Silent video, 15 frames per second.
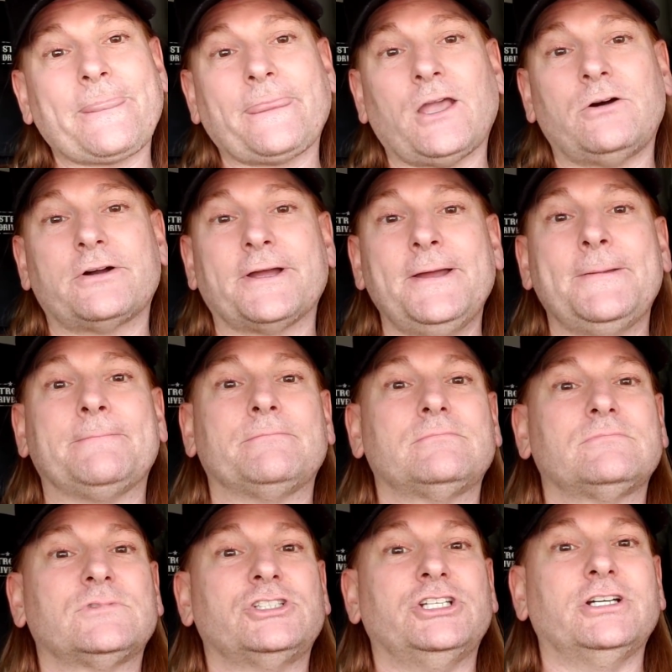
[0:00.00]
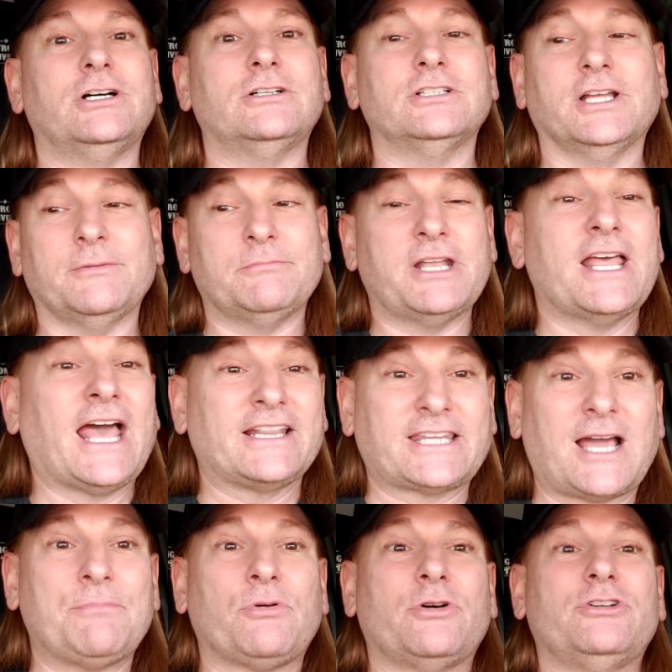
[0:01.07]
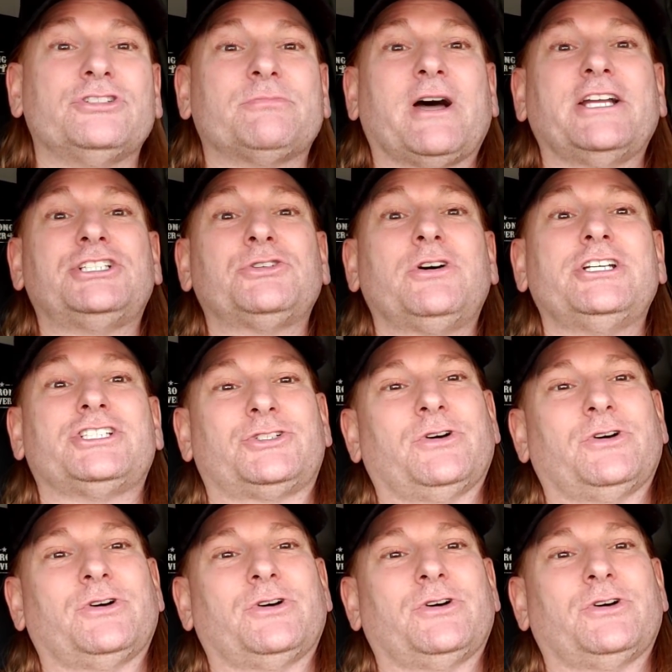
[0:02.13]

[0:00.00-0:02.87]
Okay. You know, and at that point it was my choice.